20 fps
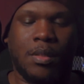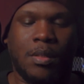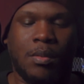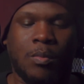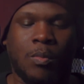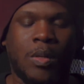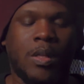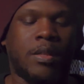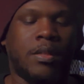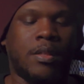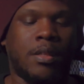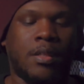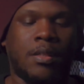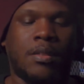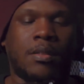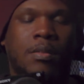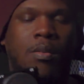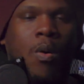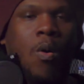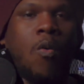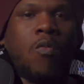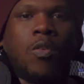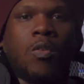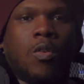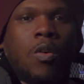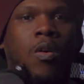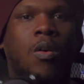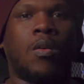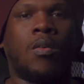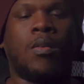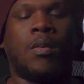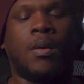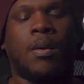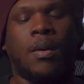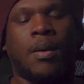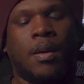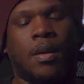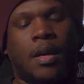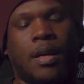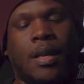with it overall.
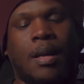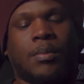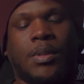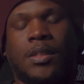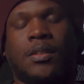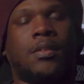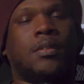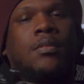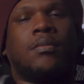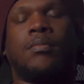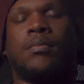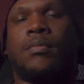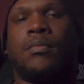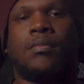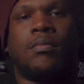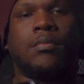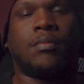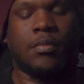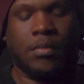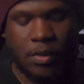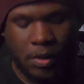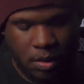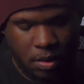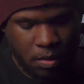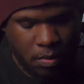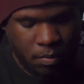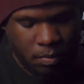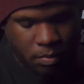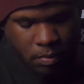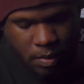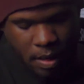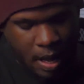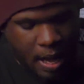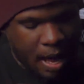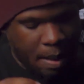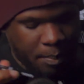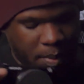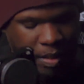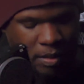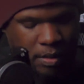And I'm just,
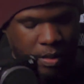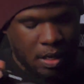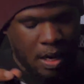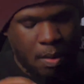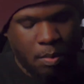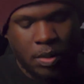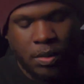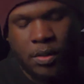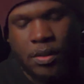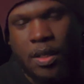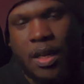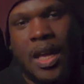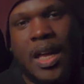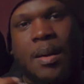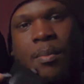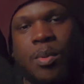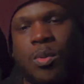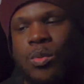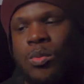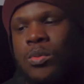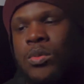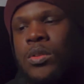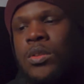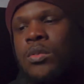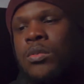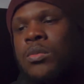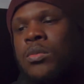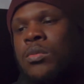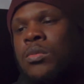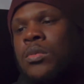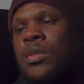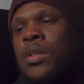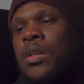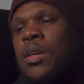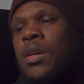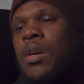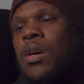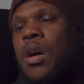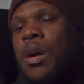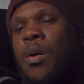happy that I was able to
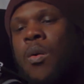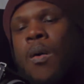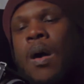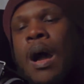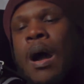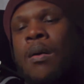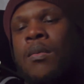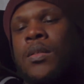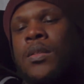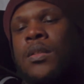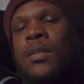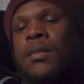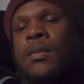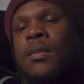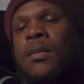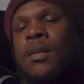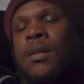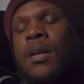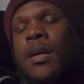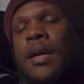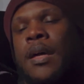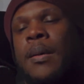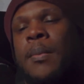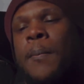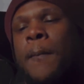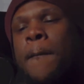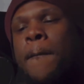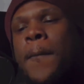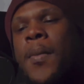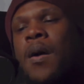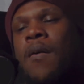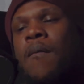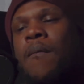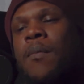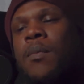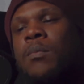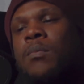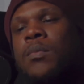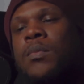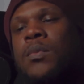go out and
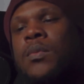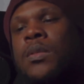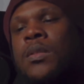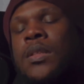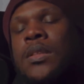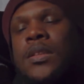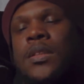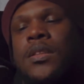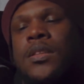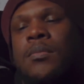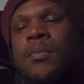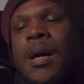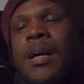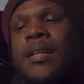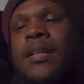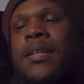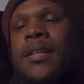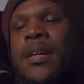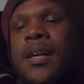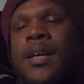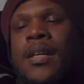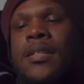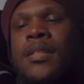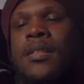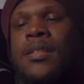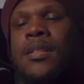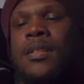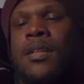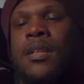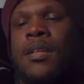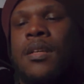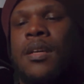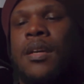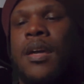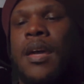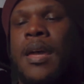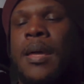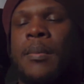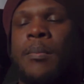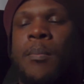listen to my gut
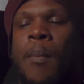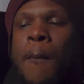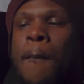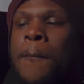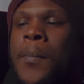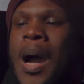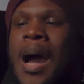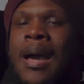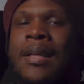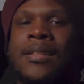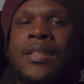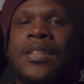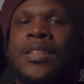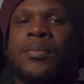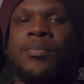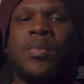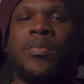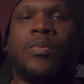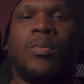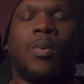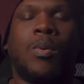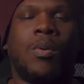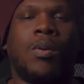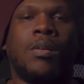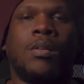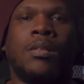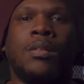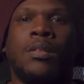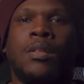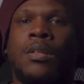and buy this before,